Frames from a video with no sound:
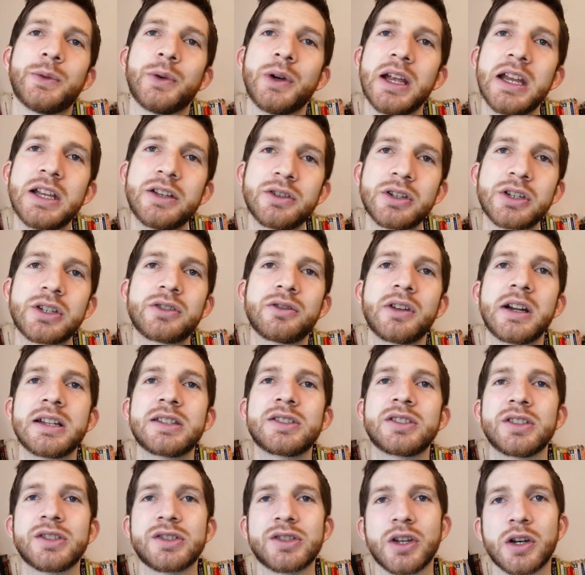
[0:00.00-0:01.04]
for interest
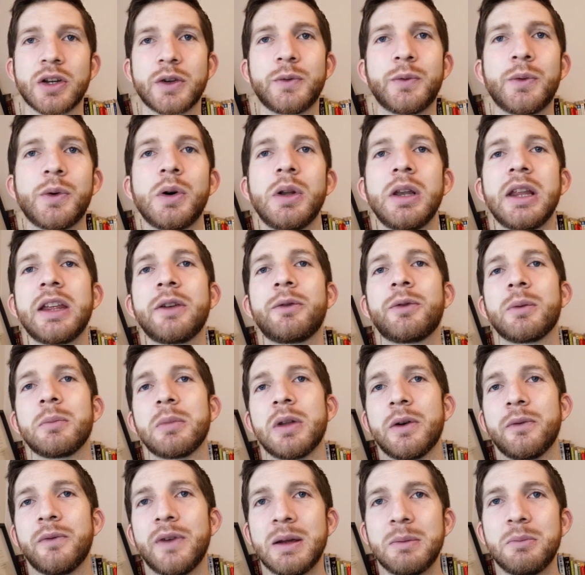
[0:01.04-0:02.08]
rates to start falling from
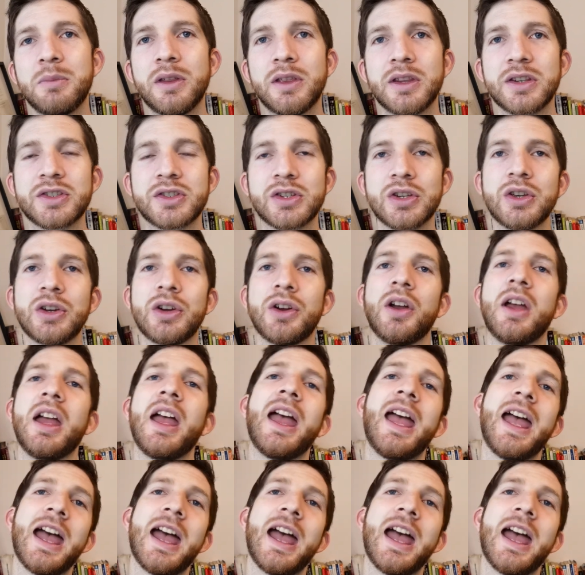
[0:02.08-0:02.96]
November this year